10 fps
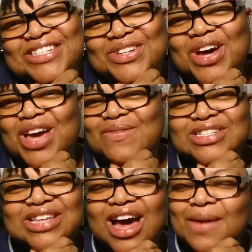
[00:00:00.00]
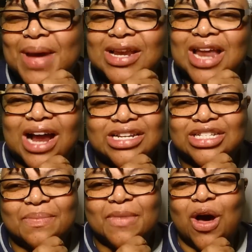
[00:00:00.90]
Toy was talking about Dr.
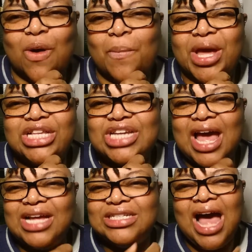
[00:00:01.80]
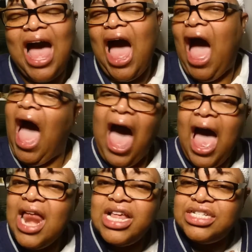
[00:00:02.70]
Simone PJs.
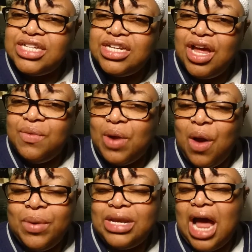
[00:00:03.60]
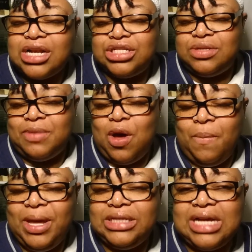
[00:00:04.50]
I didn't see nothing wrong with Dr.
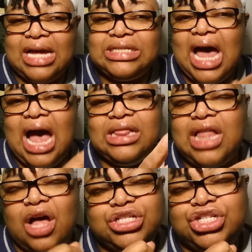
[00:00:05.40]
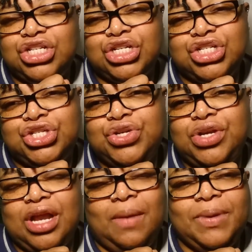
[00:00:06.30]
Simone PJs. I thought she looked cute
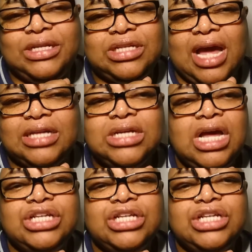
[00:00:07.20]
in her PJs.